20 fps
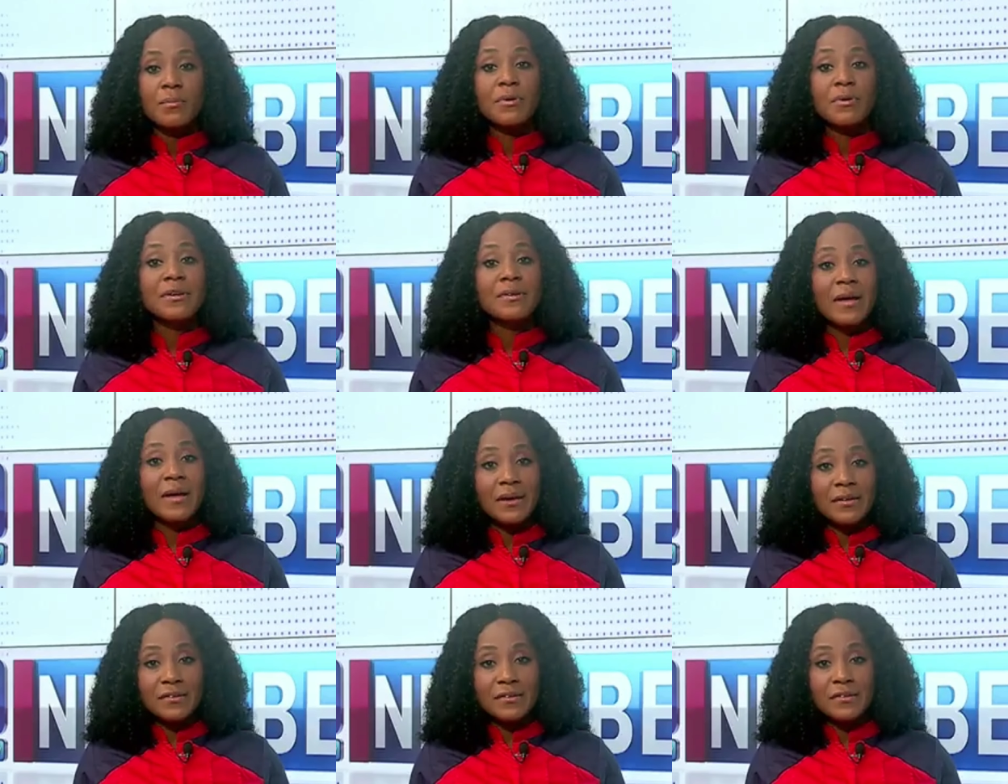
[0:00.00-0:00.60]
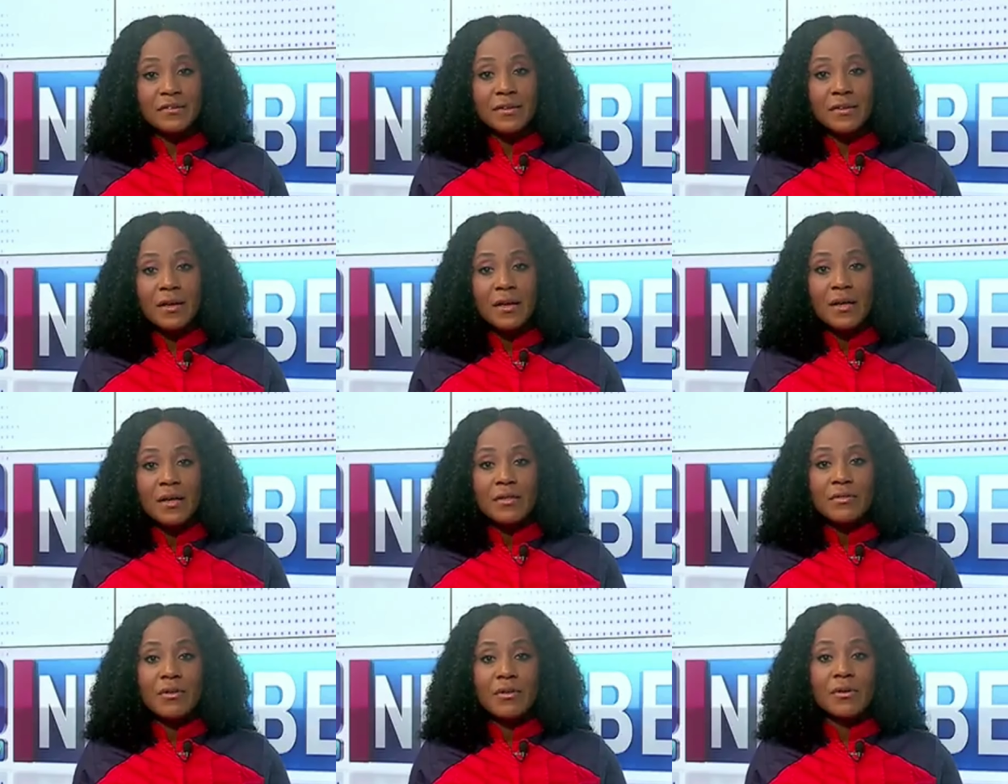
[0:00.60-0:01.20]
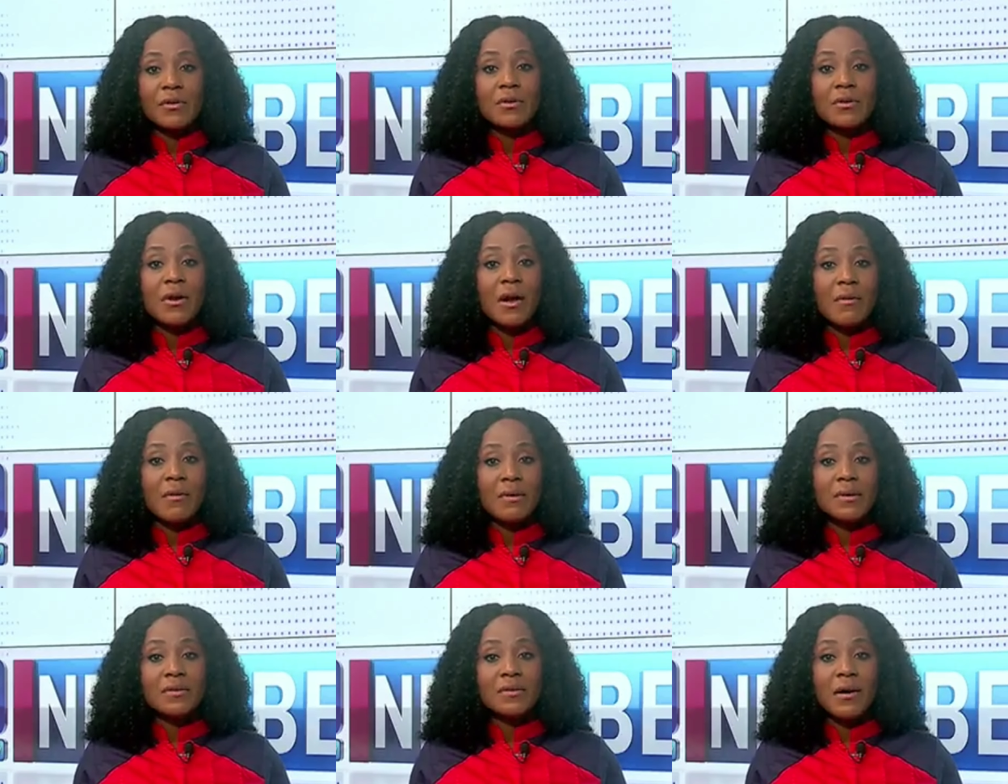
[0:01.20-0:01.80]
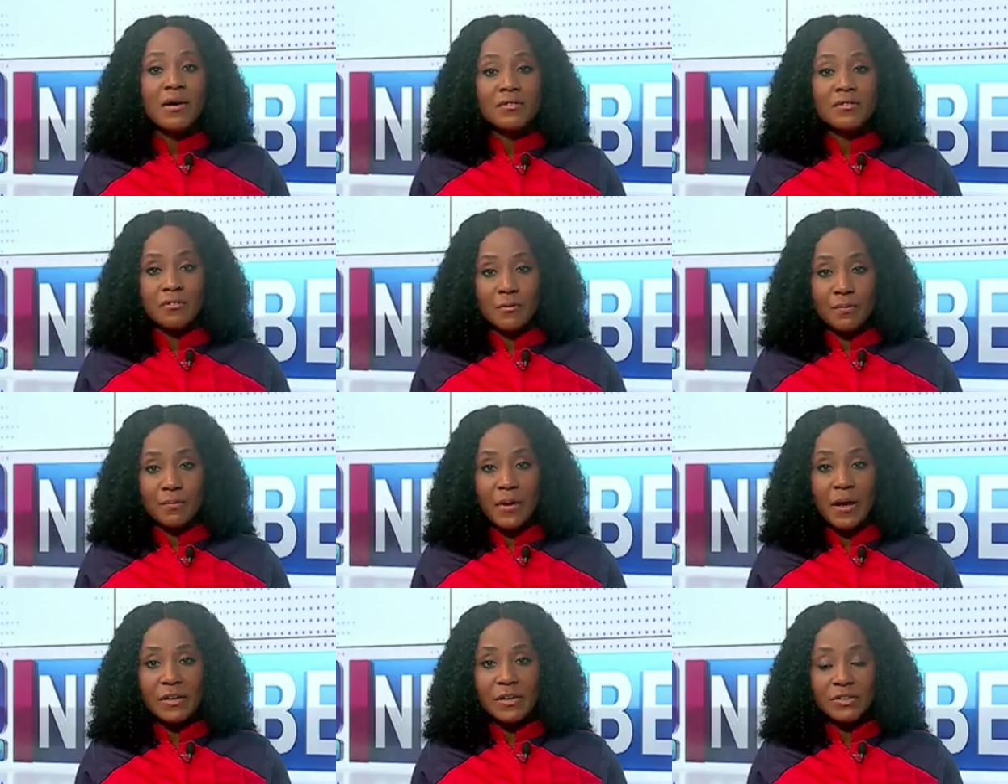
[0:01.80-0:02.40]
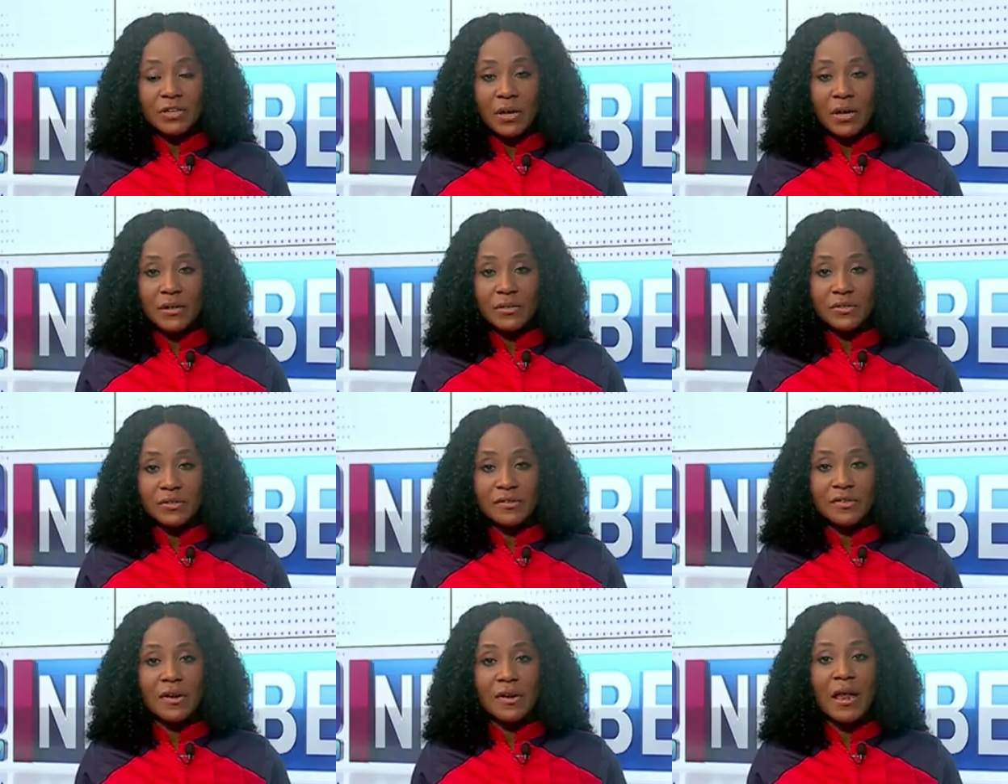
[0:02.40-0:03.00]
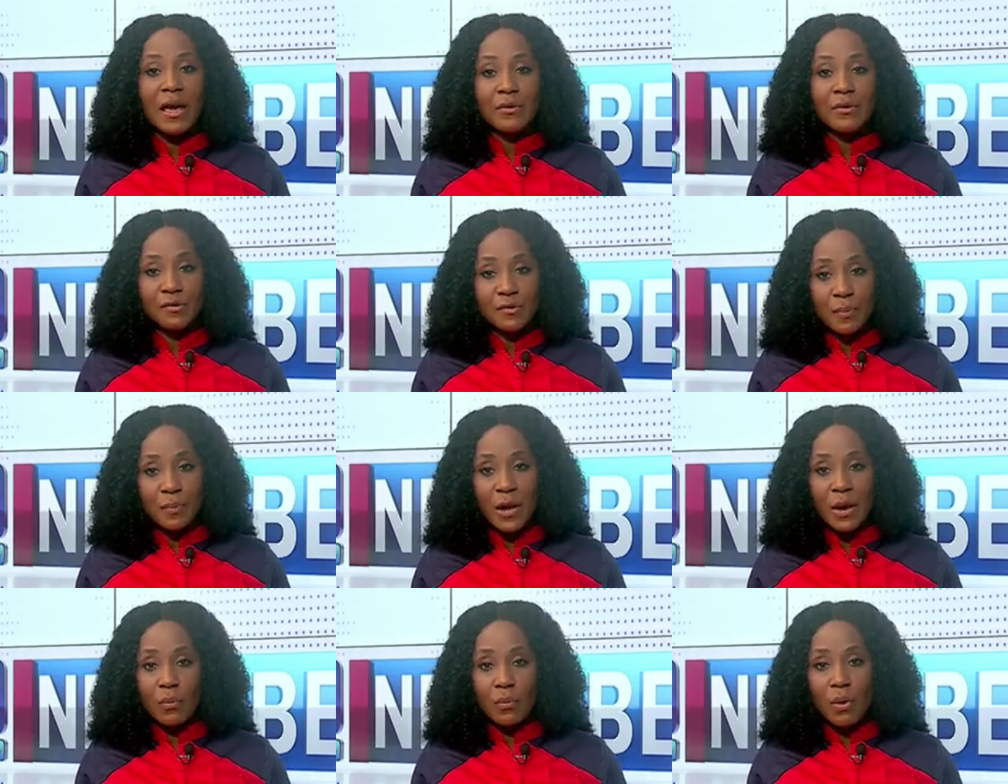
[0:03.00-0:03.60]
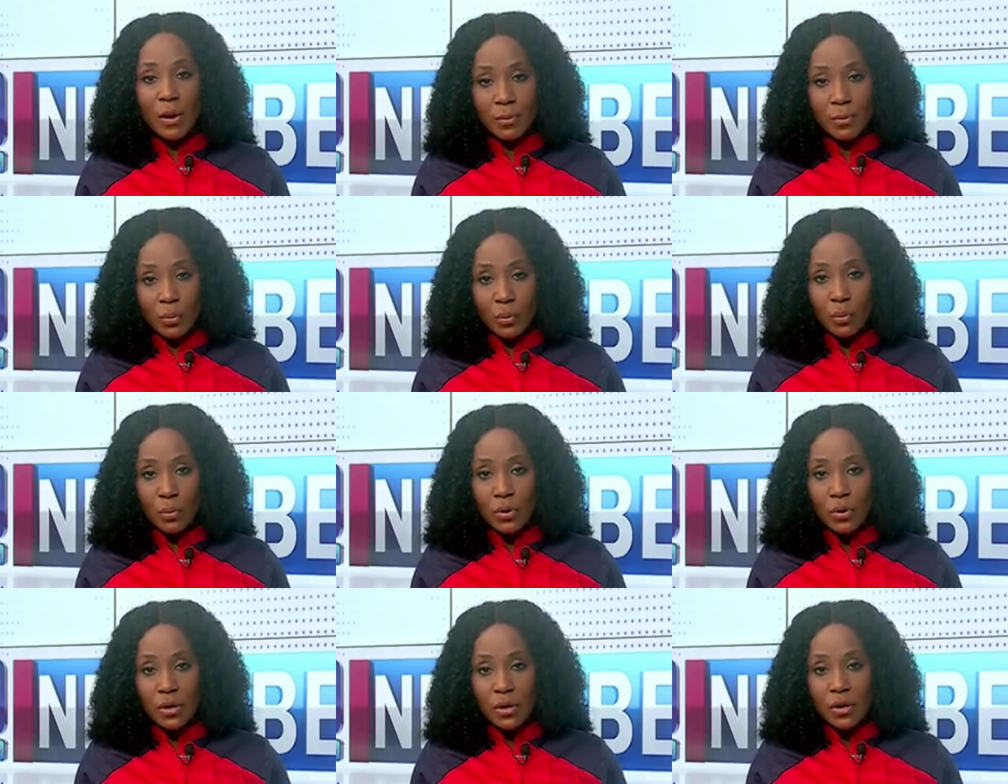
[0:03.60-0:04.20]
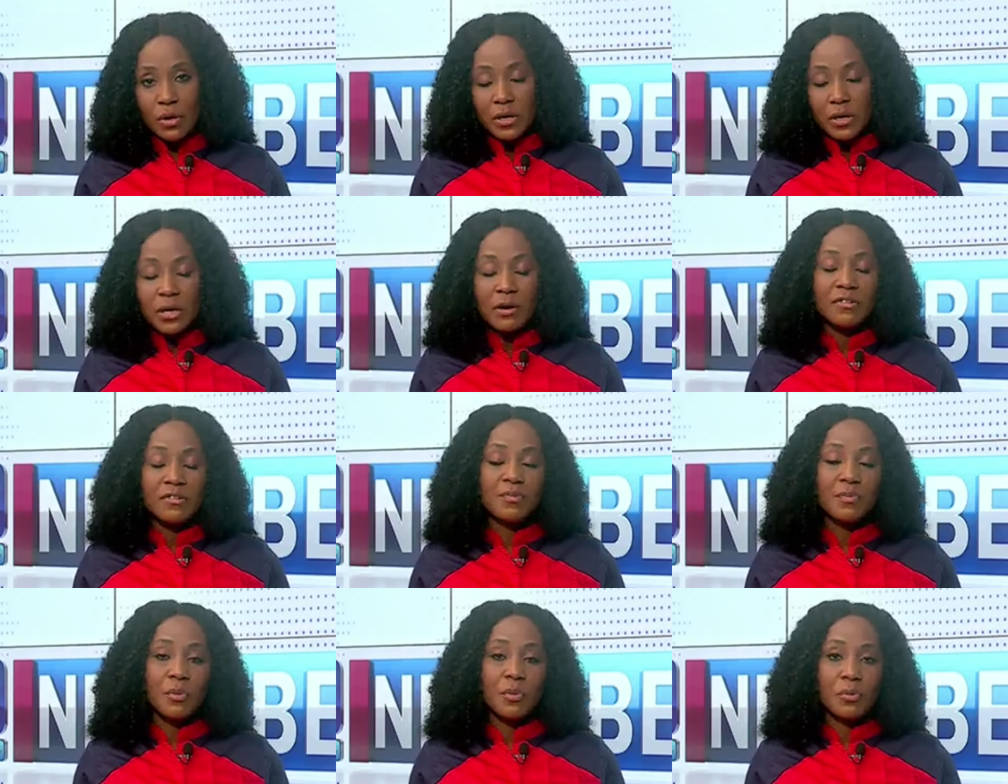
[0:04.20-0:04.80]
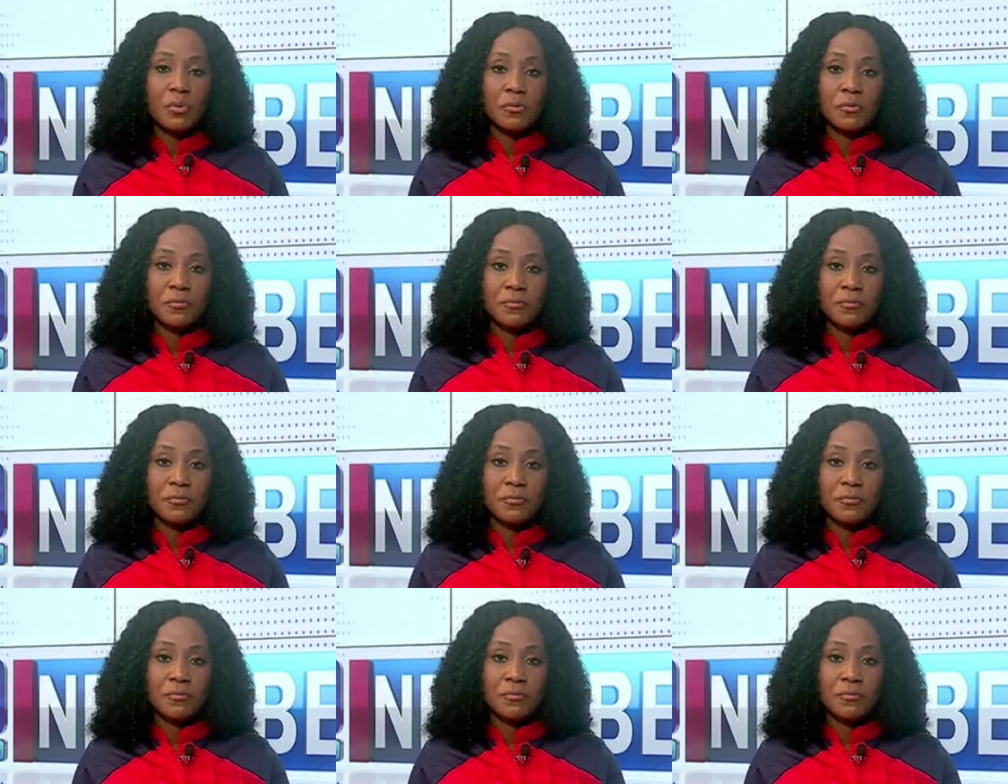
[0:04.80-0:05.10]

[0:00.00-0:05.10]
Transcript: predates the current gas supply challenges announced by WAPCO. Here's more.